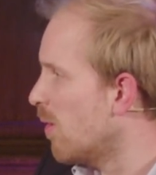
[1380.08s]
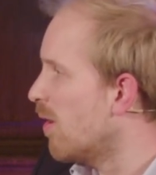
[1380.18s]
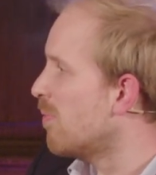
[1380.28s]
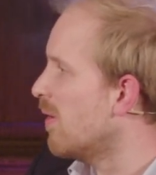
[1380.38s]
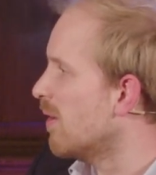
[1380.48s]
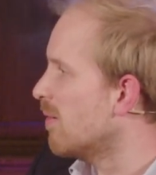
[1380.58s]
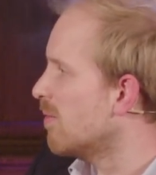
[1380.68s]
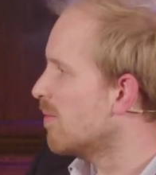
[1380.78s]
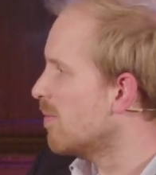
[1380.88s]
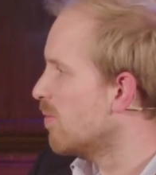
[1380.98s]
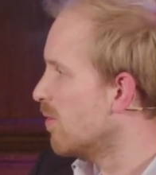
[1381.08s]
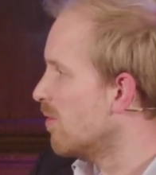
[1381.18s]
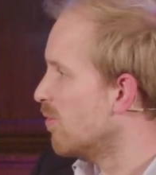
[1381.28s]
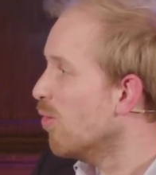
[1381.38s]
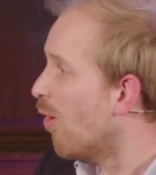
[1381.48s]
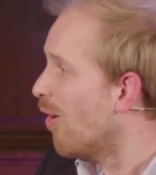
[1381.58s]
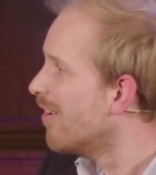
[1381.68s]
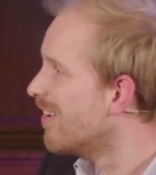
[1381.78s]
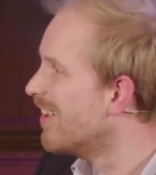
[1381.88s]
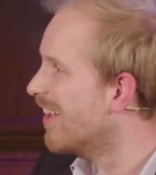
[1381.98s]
Well, in fact, not.